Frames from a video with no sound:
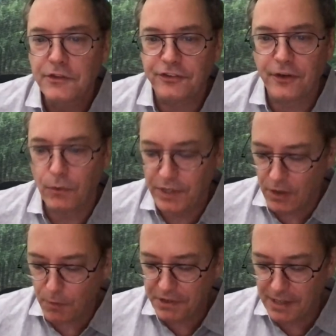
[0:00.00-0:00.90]
So
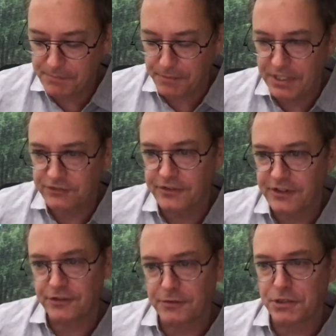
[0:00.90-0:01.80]
we open up the pixel
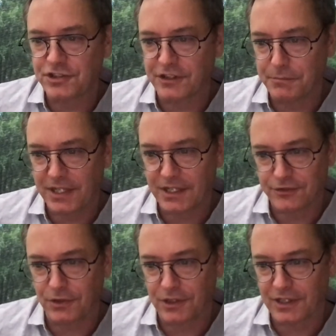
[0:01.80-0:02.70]
distribution a
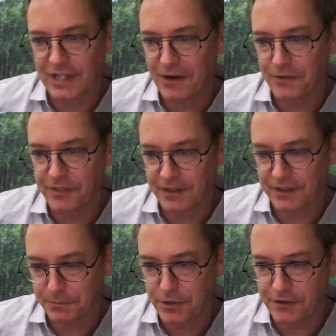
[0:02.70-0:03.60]
bit to allow
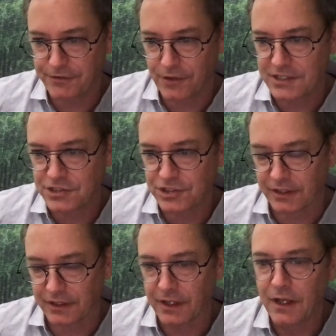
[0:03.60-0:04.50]
the
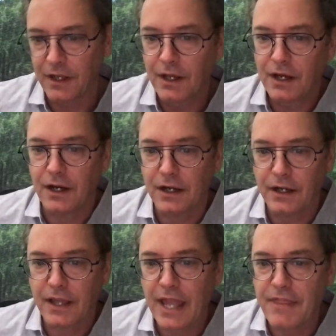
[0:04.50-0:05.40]
perforation
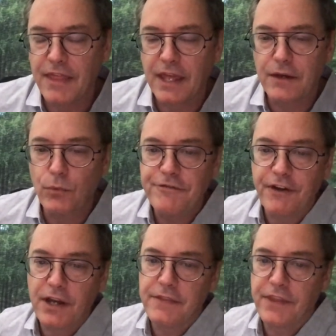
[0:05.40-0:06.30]
uh, and then we
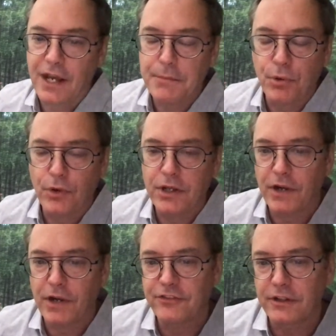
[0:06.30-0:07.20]
find that eye point
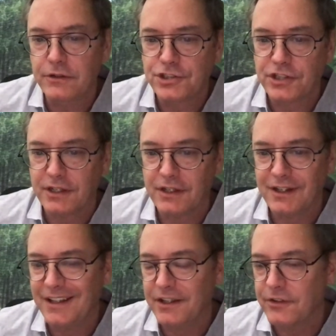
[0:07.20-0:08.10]

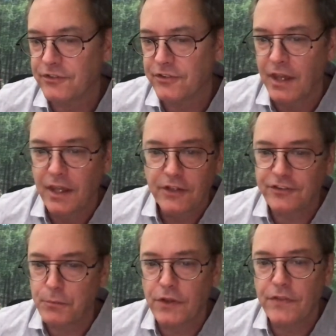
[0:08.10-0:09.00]
resolution is
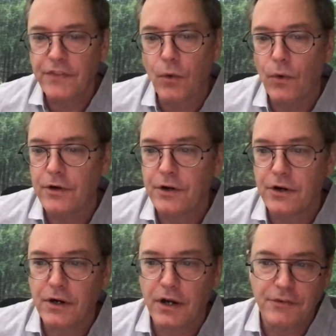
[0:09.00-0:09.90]
somewhere in the
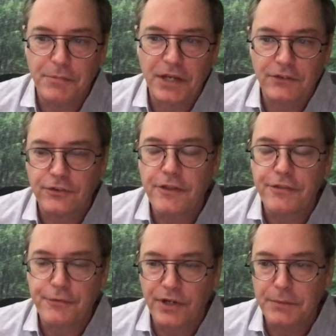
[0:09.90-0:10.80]
order of about two
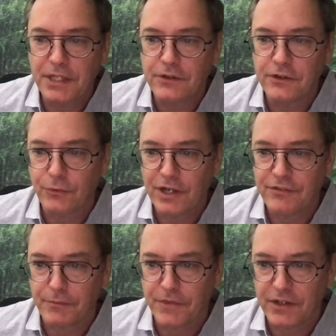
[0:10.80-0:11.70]
to three meters
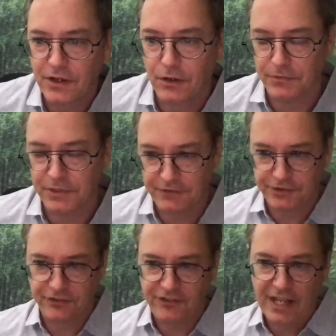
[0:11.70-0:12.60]
away from the dome.
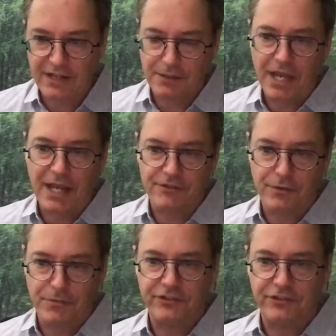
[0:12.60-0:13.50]
If you're standing back
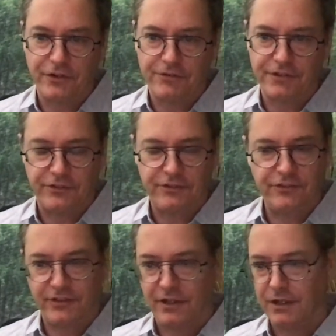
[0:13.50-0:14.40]
from the
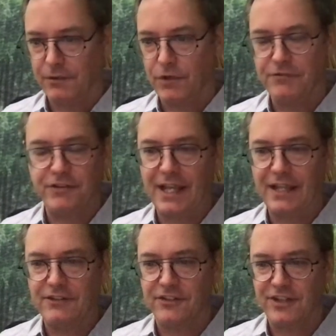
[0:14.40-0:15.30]
surface uh, roughly
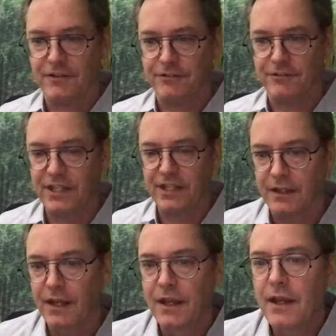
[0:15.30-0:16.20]
eight to 10
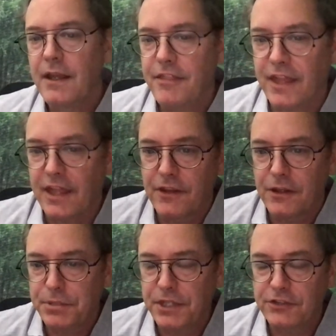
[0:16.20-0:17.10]
feet, then
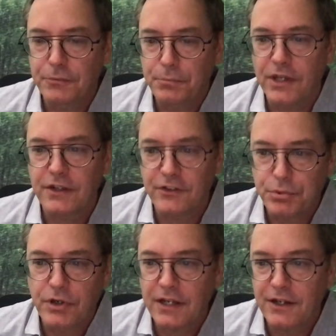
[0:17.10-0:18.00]
the pixel point
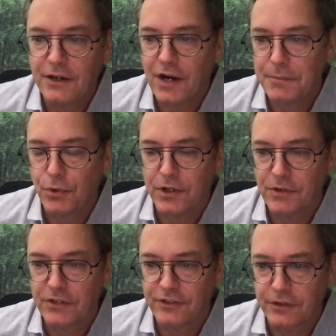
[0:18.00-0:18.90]
is pretty near eye
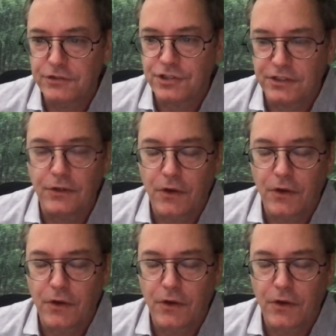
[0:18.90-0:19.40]
point resolution.